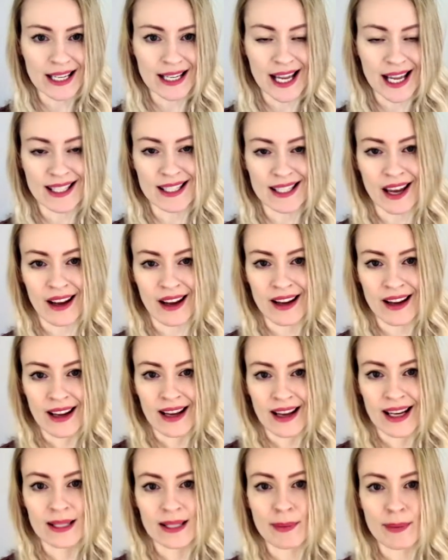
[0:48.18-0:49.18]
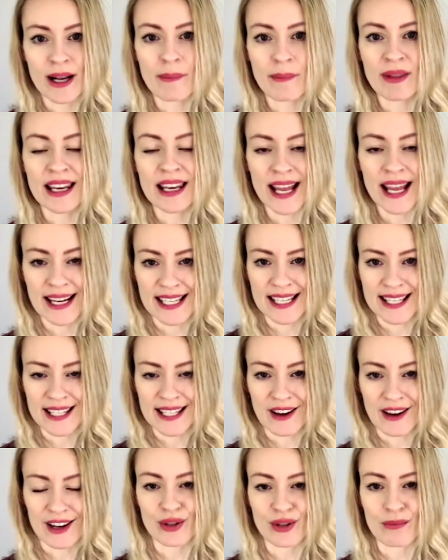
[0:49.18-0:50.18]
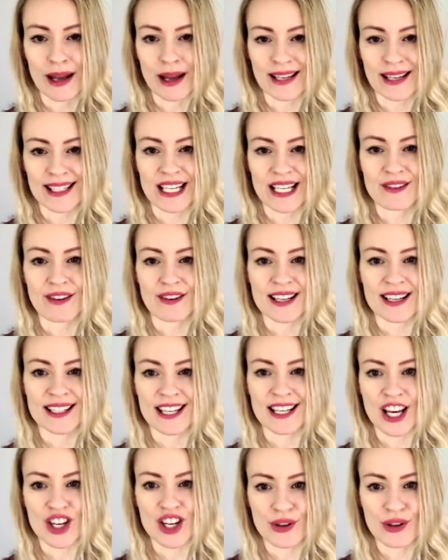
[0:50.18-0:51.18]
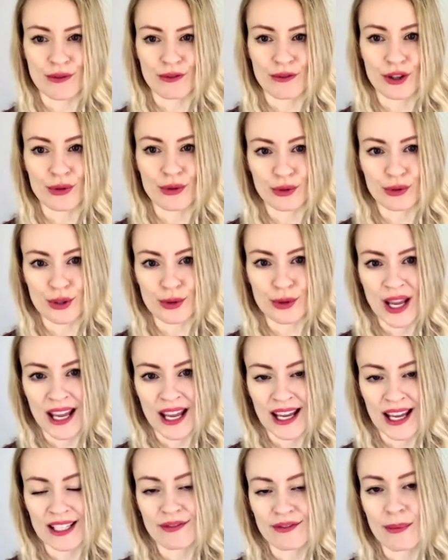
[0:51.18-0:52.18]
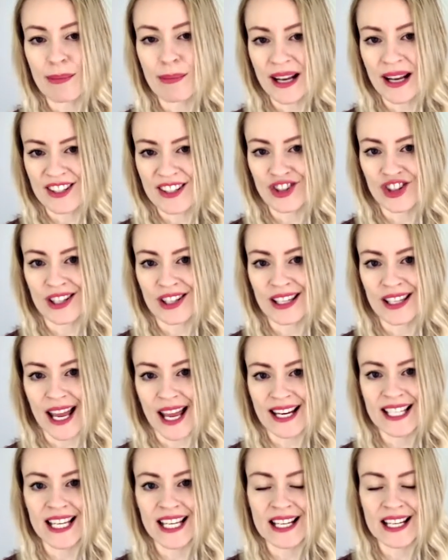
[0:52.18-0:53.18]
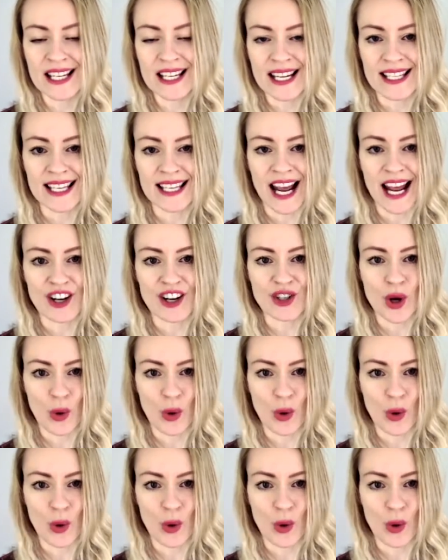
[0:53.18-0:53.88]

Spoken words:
Alaska, has become the latest line to mandate vaccination for crew and for passengers 18 years and